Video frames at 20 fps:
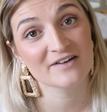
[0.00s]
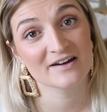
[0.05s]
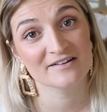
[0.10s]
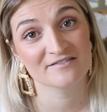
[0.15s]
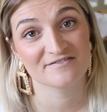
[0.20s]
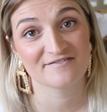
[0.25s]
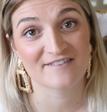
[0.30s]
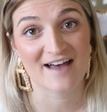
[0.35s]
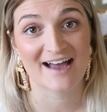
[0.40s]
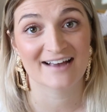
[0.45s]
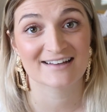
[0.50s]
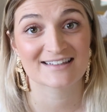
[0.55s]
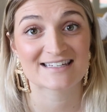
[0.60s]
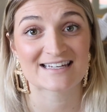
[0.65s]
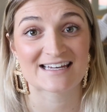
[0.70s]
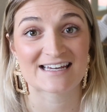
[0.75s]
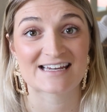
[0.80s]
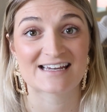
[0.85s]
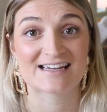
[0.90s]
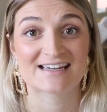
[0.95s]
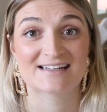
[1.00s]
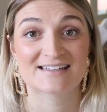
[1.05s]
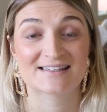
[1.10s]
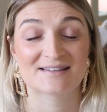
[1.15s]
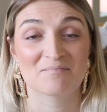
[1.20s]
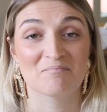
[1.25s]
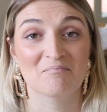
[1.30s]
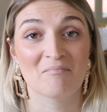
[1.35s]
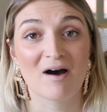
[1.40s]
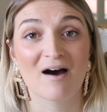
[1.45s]
fun fact
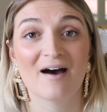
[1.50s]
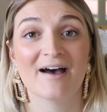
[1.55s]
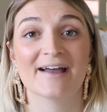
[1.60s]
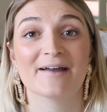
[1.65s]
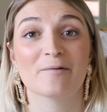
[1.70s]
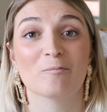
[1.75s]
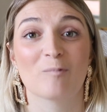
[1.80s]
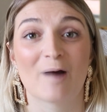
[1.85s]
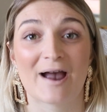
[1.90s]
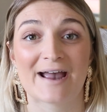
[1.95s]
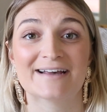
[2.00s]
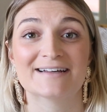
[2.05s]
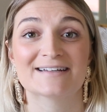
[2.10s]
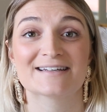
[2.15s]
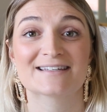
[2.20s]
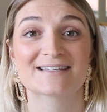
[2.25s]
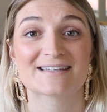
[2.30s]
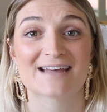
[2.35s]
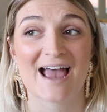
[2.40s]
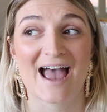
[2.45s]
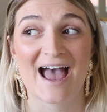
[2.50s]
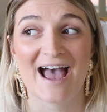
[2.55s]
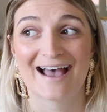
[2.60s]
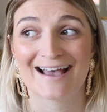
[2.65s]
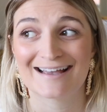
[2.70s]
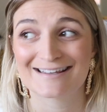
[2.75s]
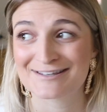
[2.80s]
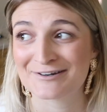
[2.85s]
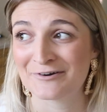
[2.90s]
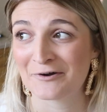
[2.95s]
is my weight
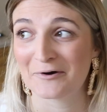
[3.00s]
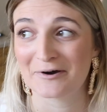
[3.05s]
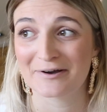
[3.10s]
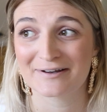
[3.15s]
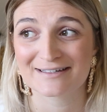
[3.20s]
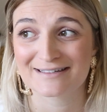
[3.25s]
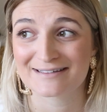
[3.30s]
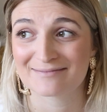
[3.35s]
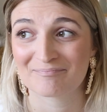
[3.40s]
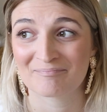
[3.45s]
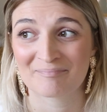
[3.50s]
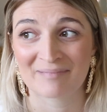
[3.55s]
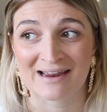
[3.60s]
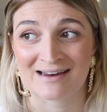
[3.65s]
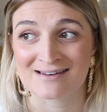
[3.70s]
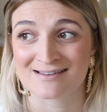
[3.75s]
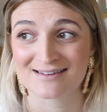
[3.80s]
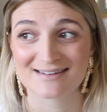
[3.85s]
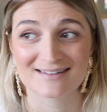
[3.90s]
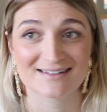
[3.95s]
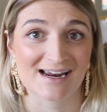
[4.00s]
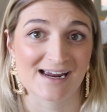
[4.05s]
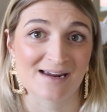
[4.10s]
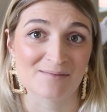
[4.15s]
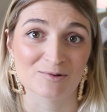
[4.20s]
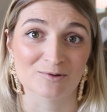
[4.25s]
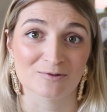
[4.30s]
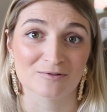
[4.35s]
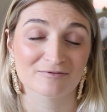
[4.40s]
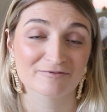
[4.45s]
has not been
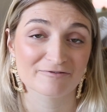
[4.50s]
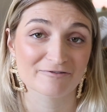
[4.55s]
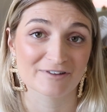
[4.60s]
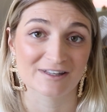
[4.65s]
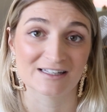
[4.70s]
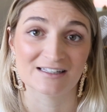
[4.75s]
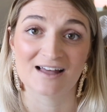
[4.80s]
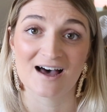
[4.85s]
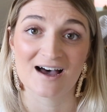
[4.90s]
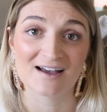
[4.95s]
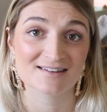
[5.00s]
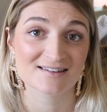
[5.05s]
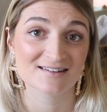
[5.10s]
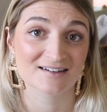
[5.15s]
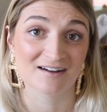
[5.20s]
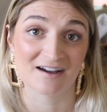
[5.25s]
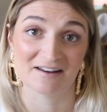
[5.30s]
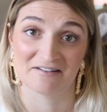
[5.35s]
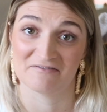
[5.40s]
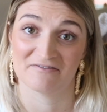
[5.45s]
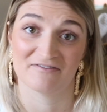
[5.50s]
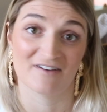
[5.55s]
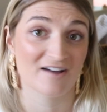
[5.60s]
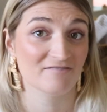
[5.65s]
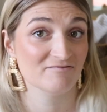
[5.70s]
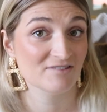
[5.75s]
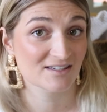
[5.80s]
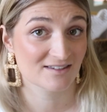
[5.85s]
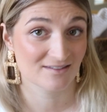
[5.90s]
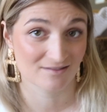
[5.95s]
stable for the last kind of
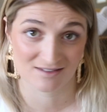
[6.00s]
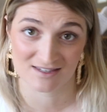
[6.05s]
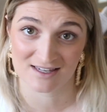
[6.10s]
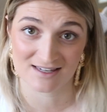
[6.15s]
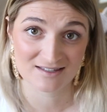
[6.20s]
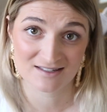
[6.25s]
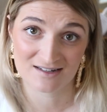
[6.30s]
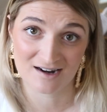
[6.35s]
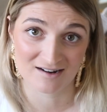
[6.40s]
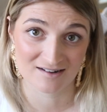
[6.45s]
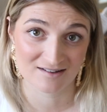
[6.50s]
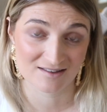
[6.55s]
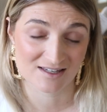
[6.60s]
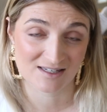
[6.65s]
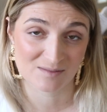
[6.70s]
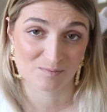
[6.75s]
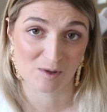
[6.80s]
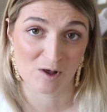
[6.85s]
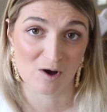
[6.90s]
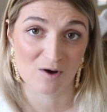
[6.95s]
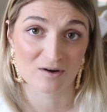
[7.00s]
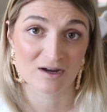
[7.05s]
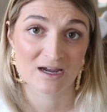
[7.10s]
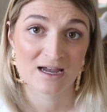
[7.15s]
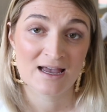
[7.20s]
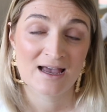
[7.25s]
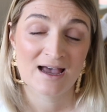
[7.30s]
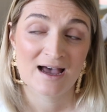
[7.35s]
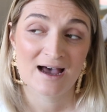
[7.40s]
5 years since I started this blog.